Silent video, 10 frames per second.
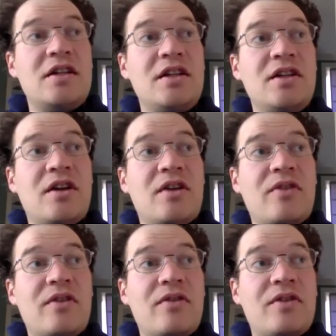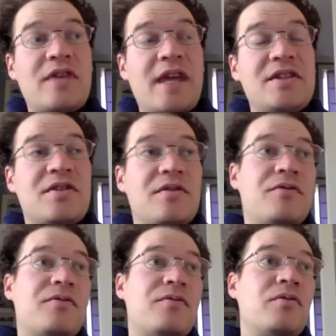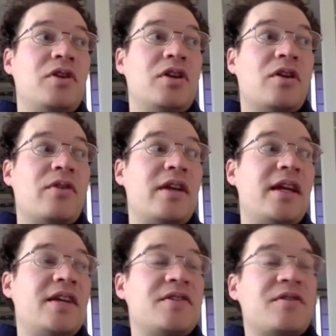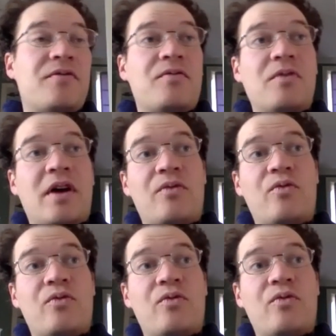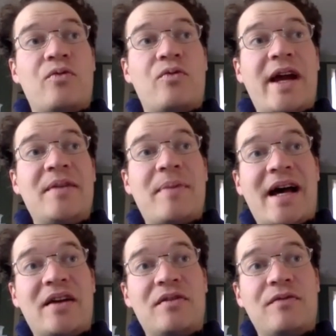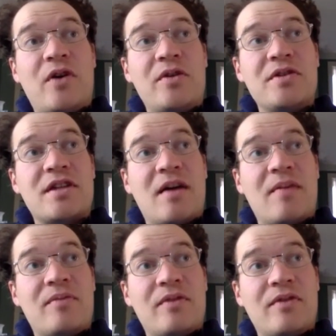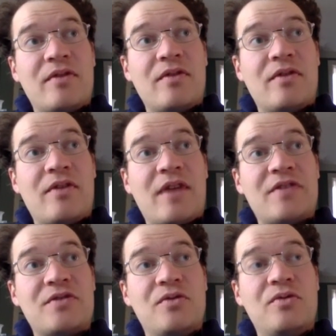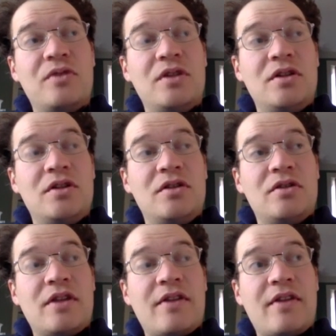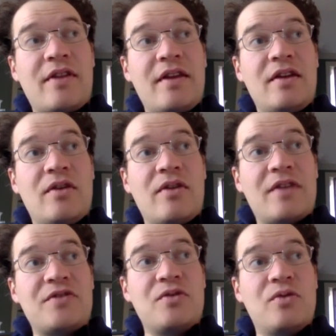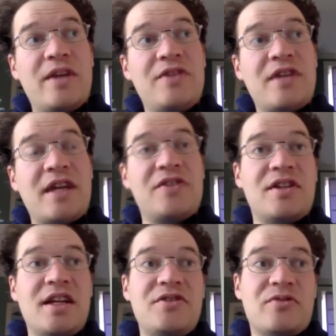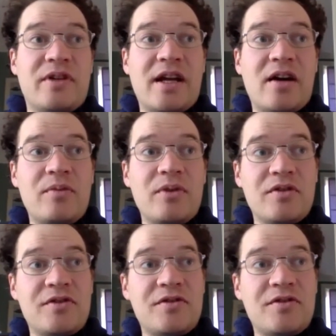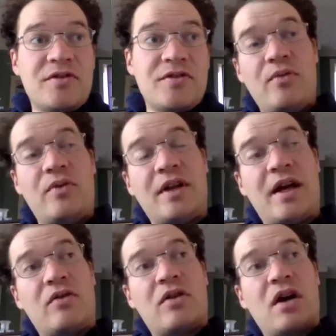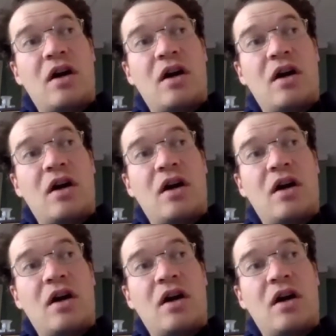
the days of the years of like Rain Man and Forrest Gump, and that's all that's all ancient history now, because people are now